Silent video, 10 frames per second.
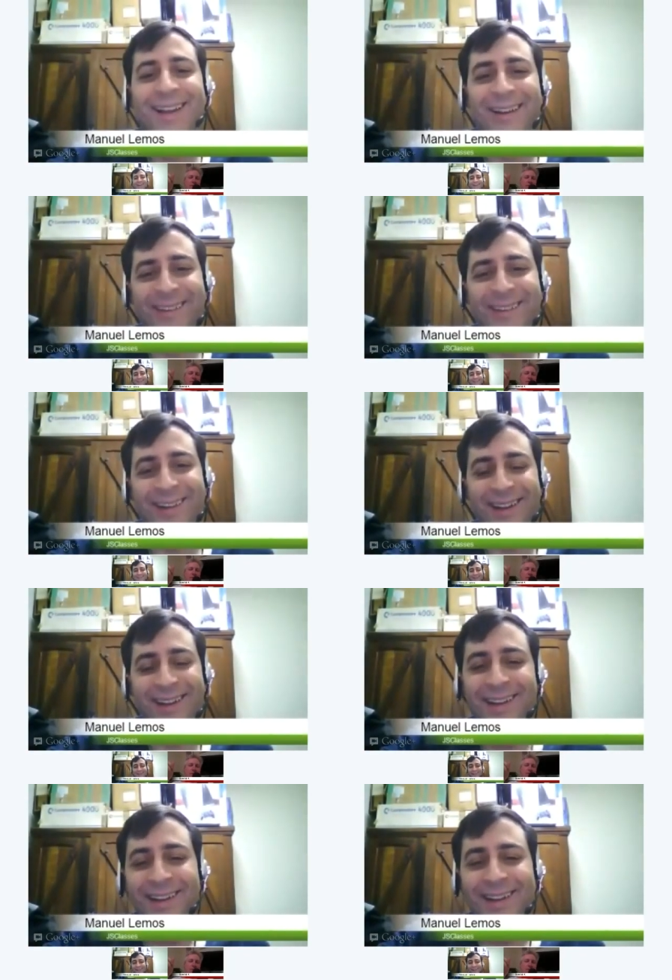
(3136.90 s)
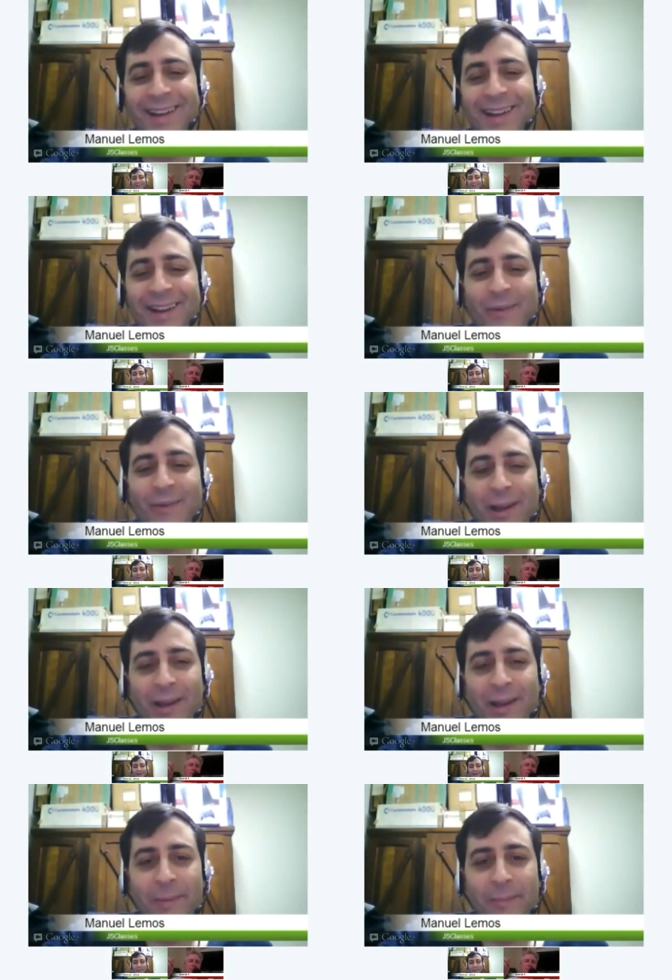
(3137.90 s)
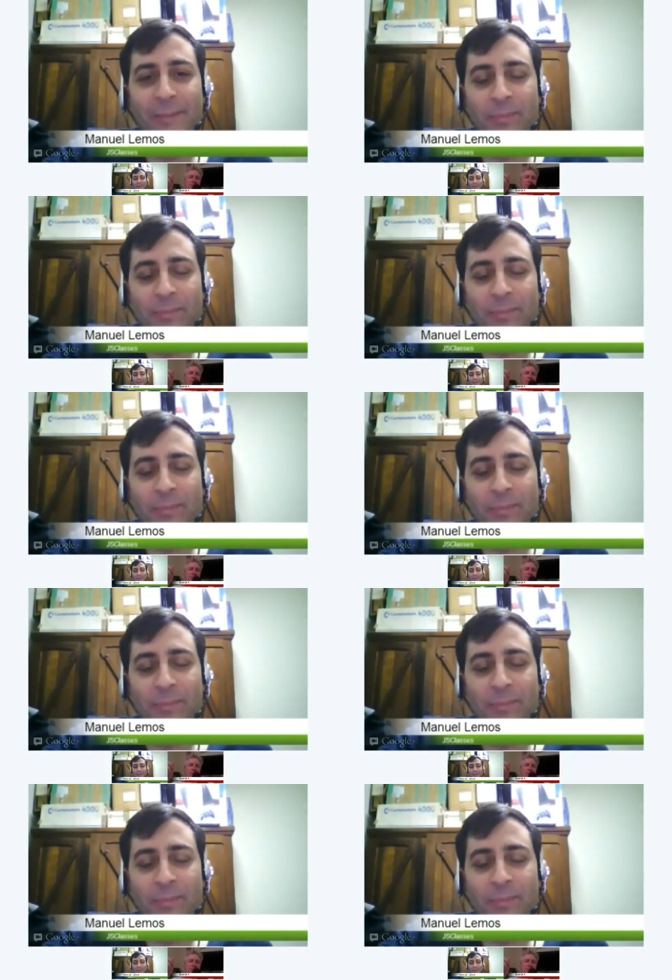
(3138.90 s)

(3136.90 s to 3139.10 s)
Okay. Well,